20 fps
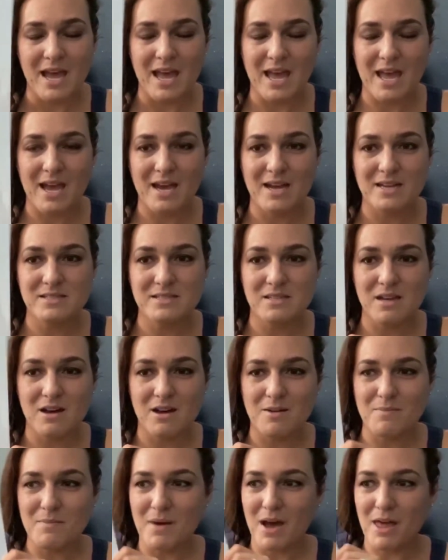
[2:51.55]
and
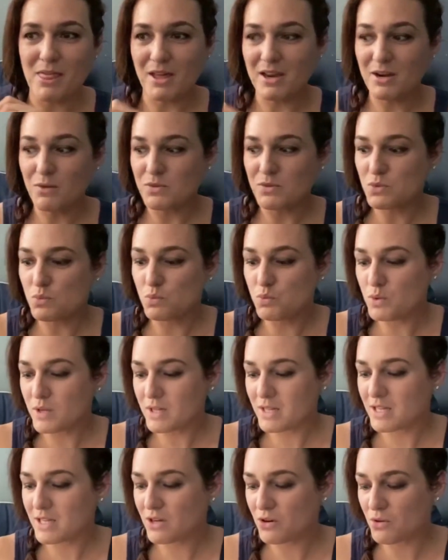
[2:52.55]
I thought it was
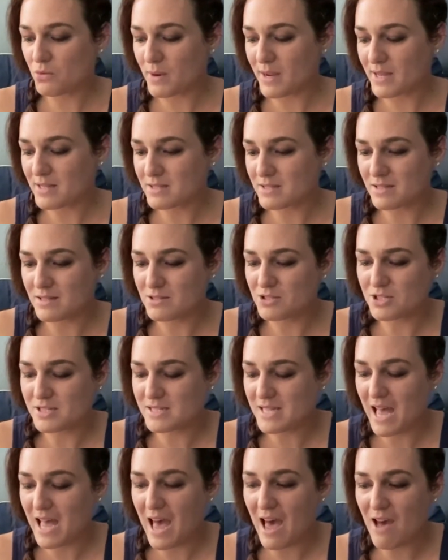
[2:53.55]
really great to just
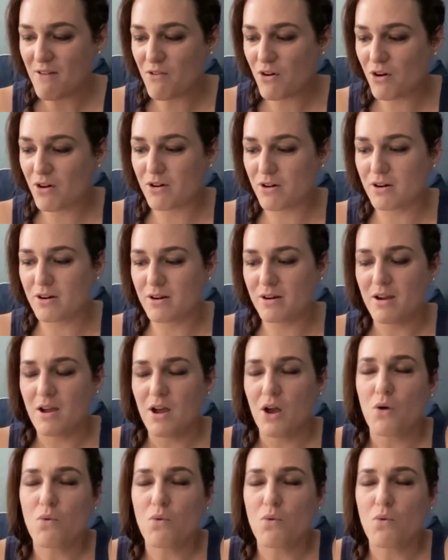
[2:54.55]
have her